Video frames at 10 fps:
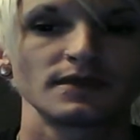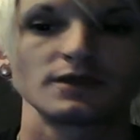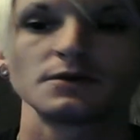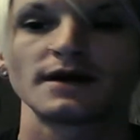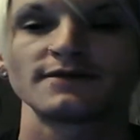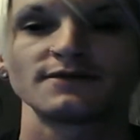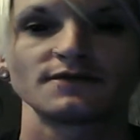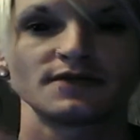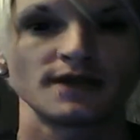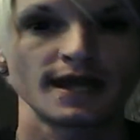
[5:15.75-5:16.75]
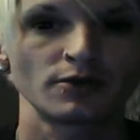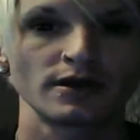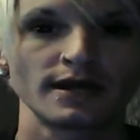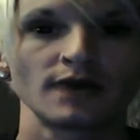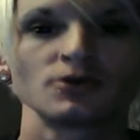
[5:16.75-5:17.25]
you have the name
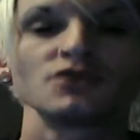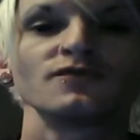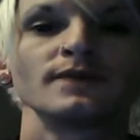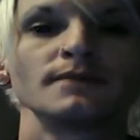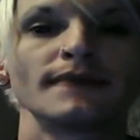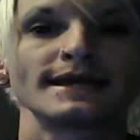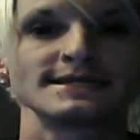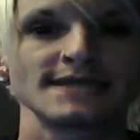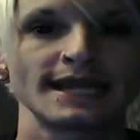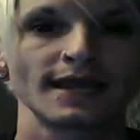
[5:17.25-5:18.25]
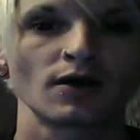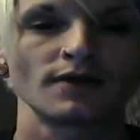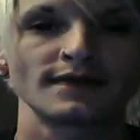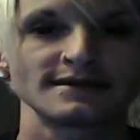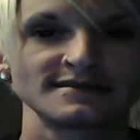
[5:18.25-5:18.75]
written down. You've been meditating
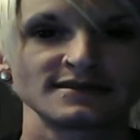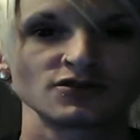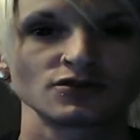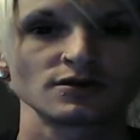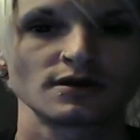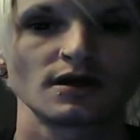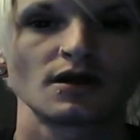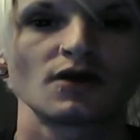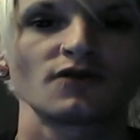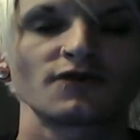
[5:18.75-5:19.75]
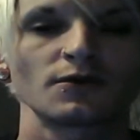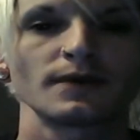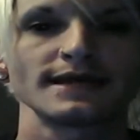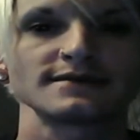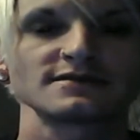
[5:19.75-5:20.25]
on that sigil for
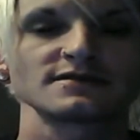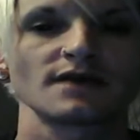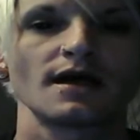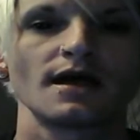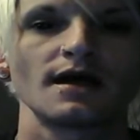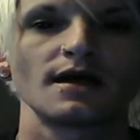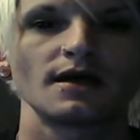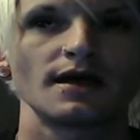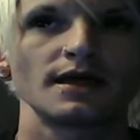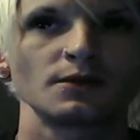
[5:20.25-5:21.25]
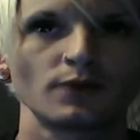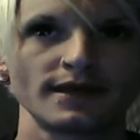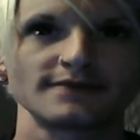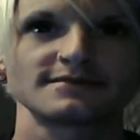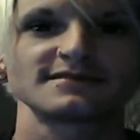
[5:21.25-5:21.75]
weeks and
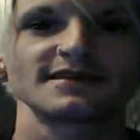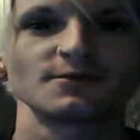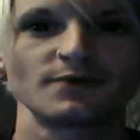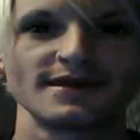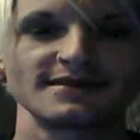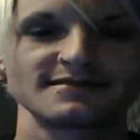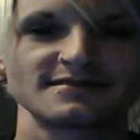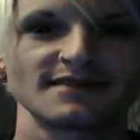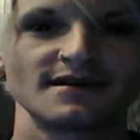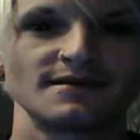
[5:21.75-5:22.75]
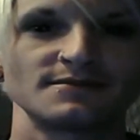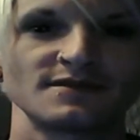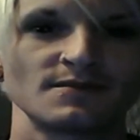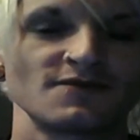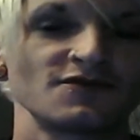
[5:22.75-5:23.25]
weeks and weeks. Um,
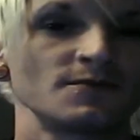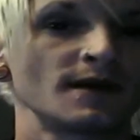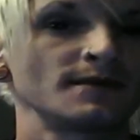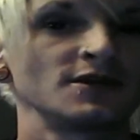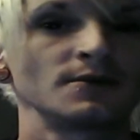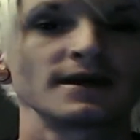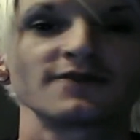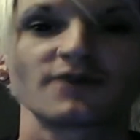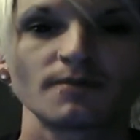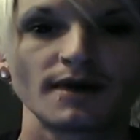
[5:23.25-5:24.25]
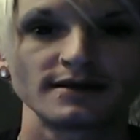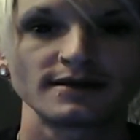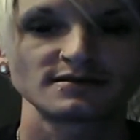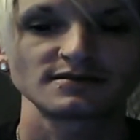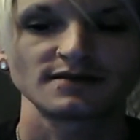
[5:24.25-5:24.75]
some of you might be doing it for
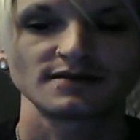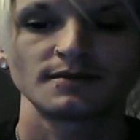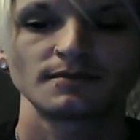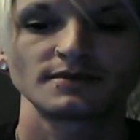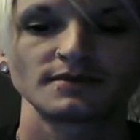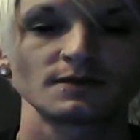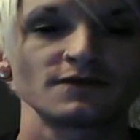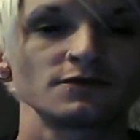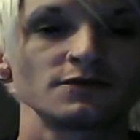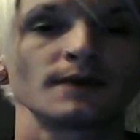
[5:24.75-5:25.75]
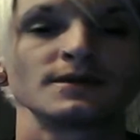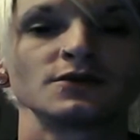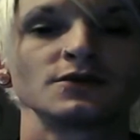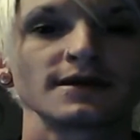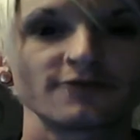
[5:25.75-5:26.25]
months. Um, some of you might be
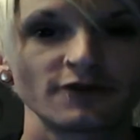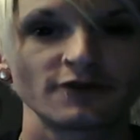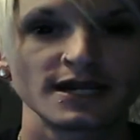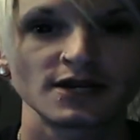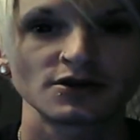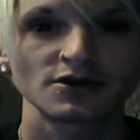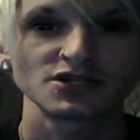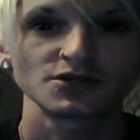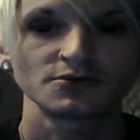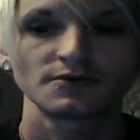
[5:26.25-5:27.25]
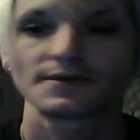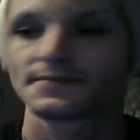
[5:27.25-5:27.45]
doing it for a year or two.